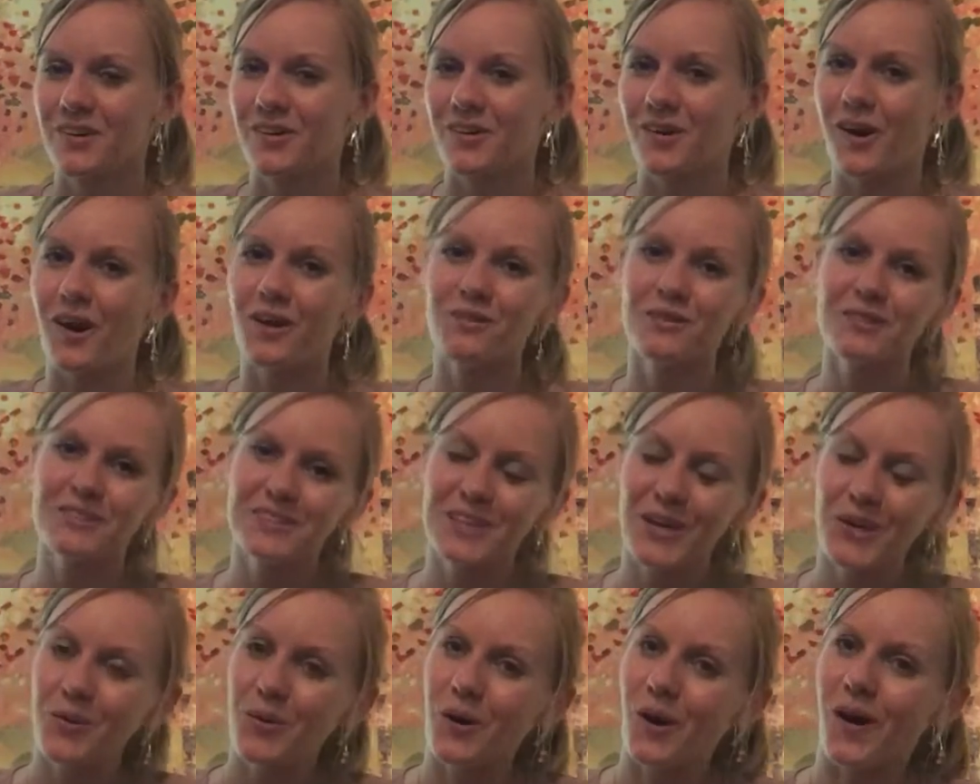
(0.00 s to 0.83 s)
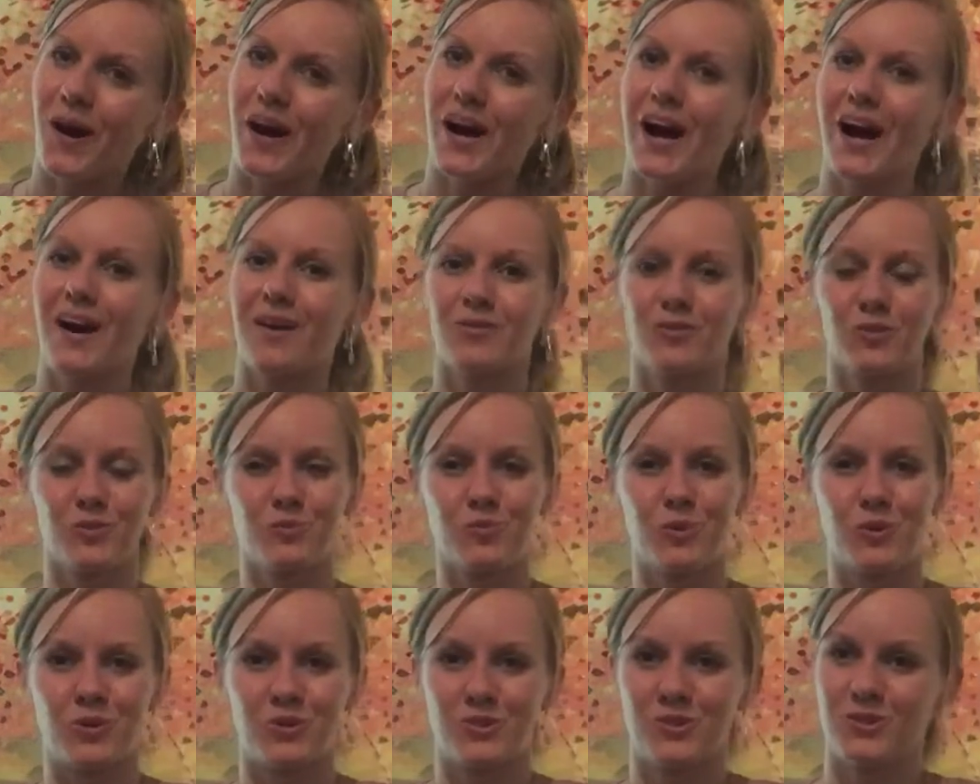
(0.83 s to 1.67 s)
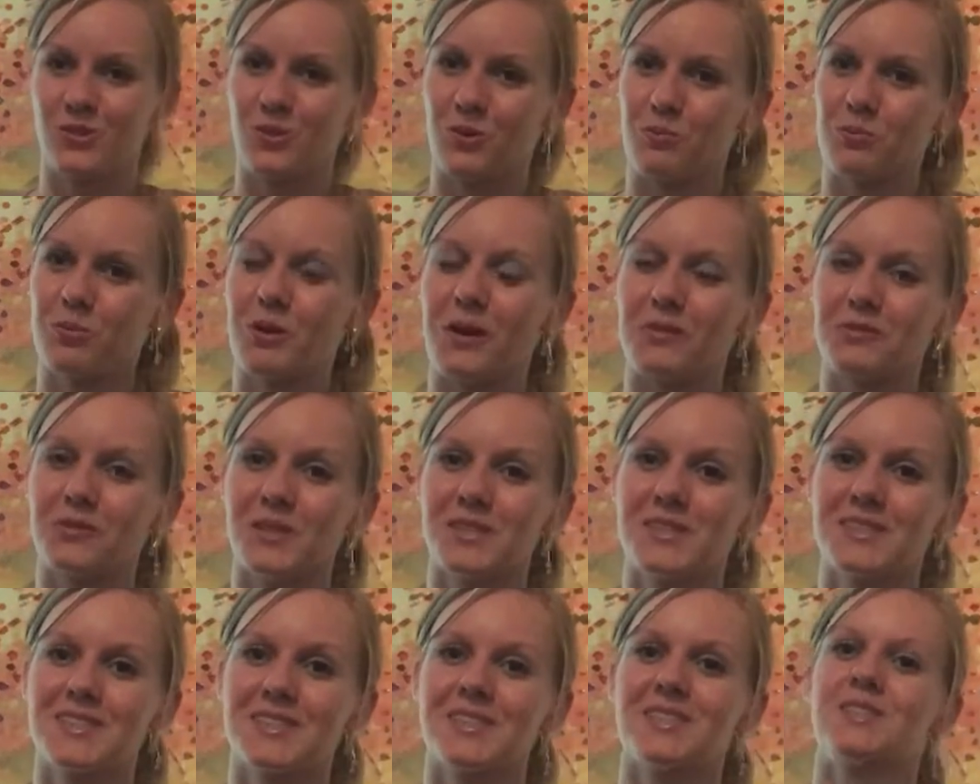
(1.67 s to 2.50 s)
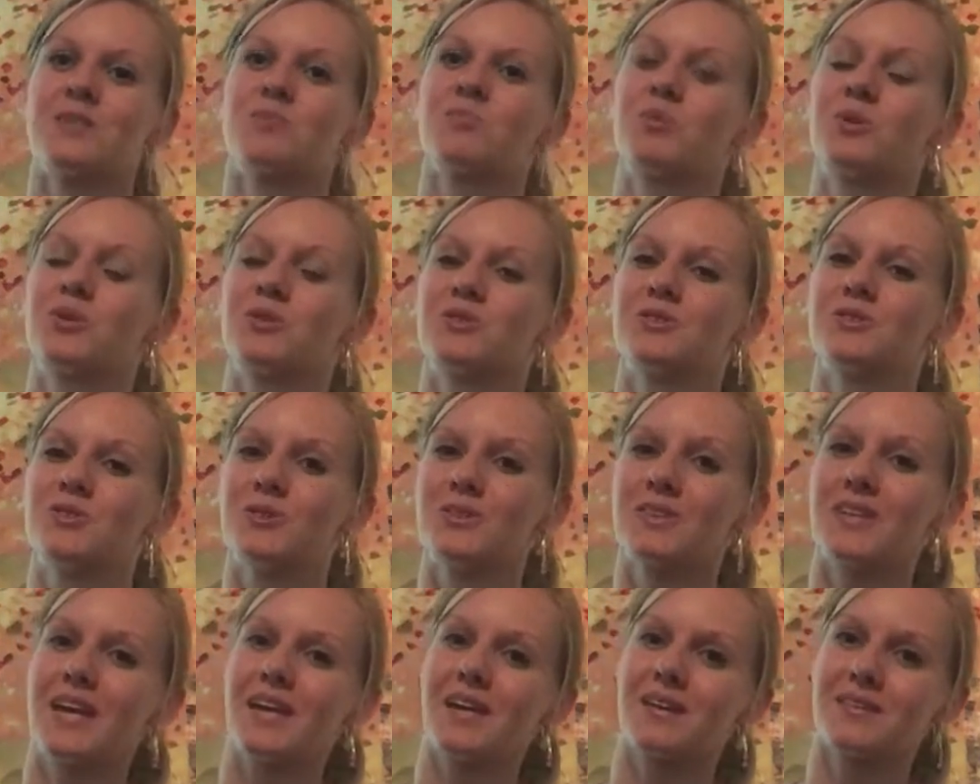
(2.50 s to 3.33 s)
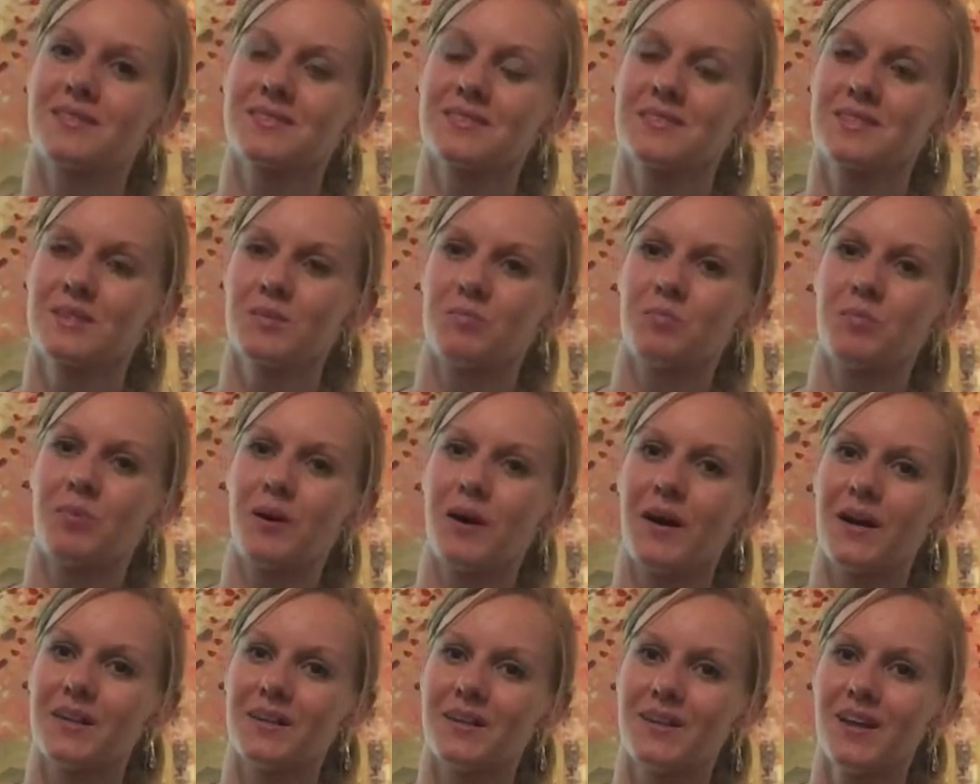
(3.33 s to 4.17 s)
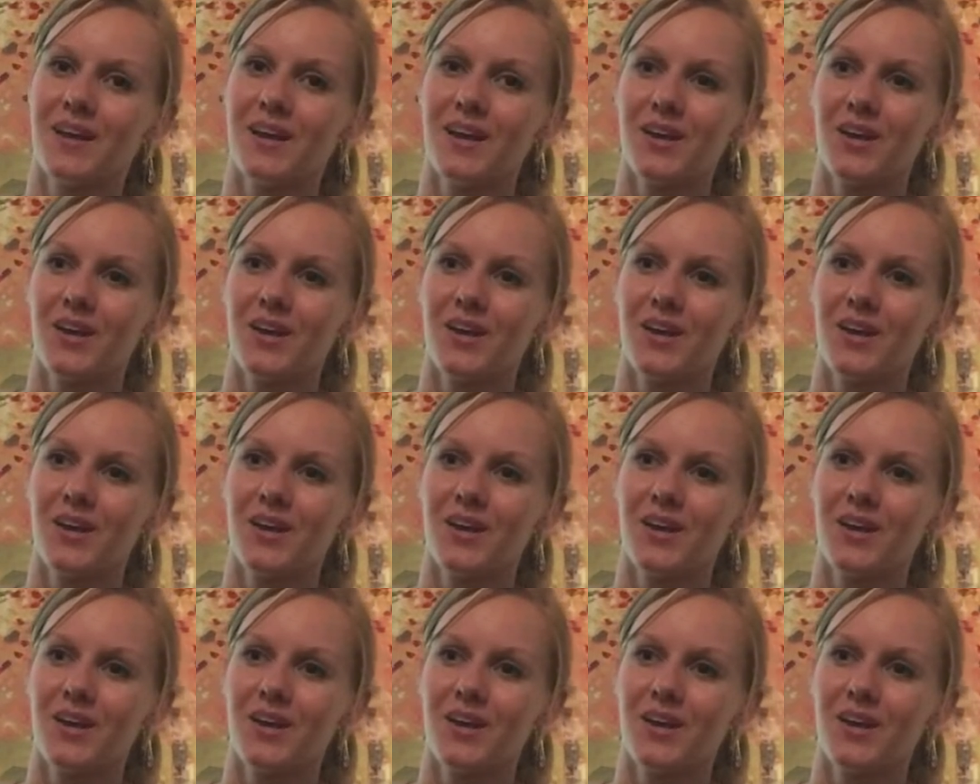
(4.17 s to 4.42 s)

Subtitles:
Obviously, we all have our personal preferences, personal tastes, but